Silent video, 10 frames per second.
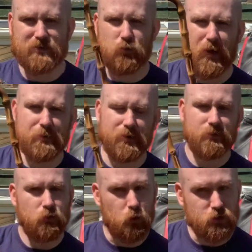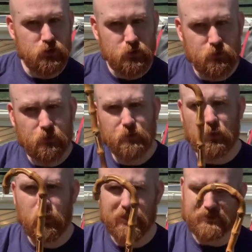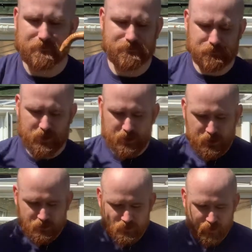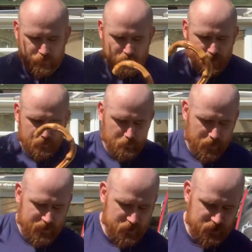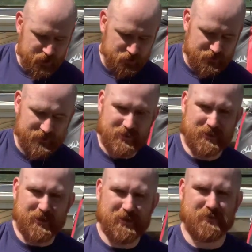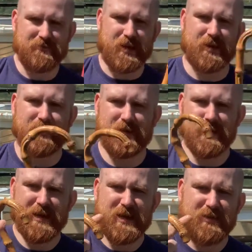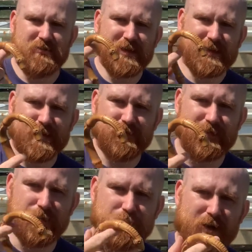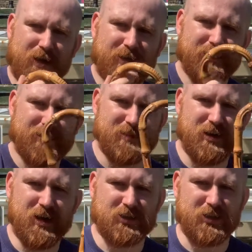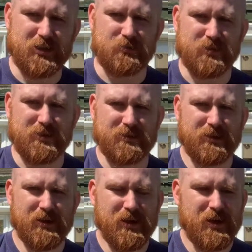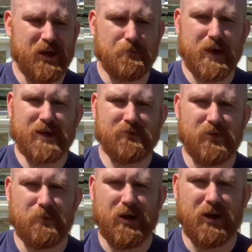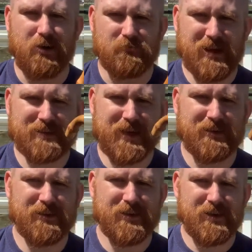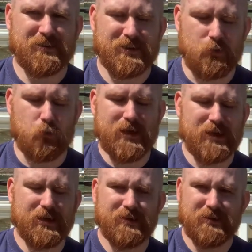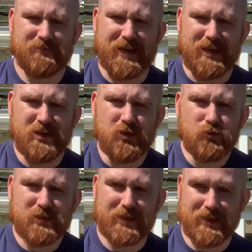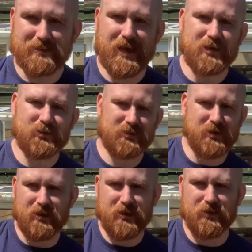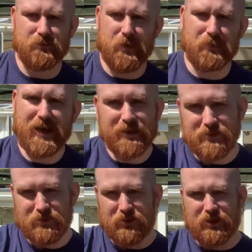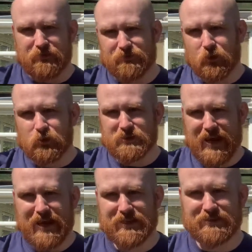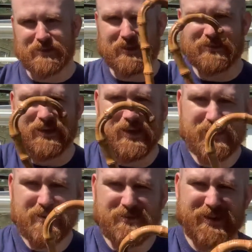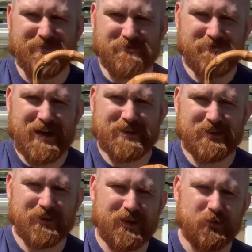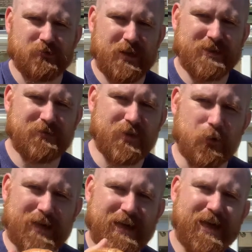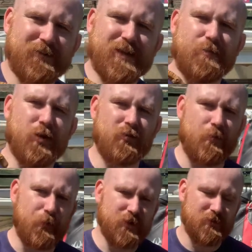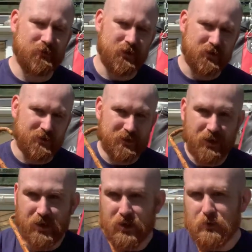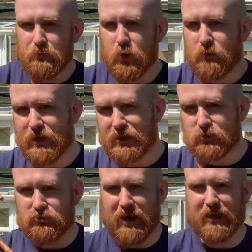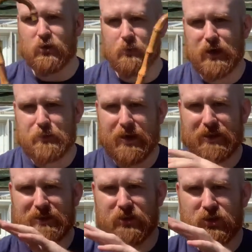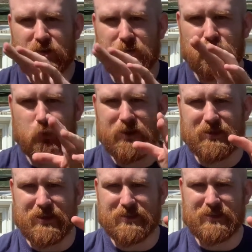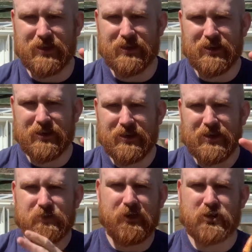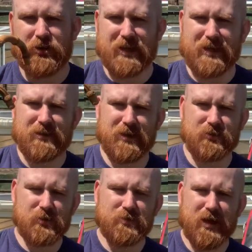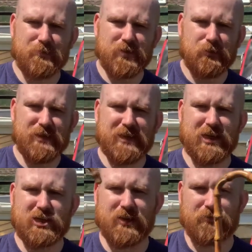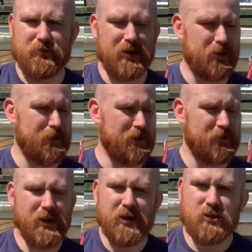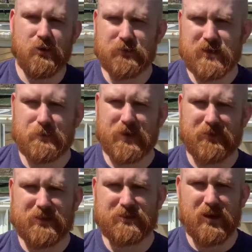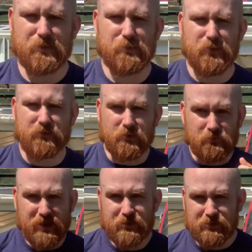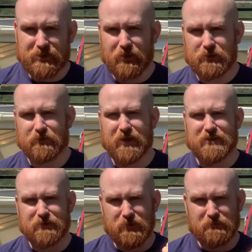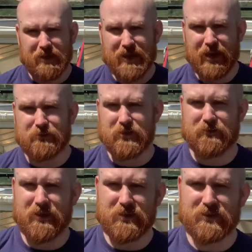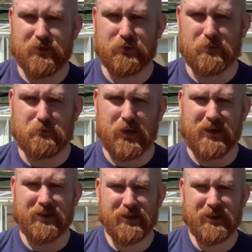as a weapon, what's useful and what isn't. So my conjecture is this, that this end of the umbrella is largely useless. Many of them are rattan, they're weak, they're loosely attached. It's not like a blade, there's not like a full tang to this. They're relatively loose, relatively weak. Even in the more robust versions, moving, dragging, or manipulating a human with this is very tricky. You know, sometimes we teach it for a little bit of novelty, a bit of excitement, but for real self-defense, if you really have to defend yourself with an umbrella,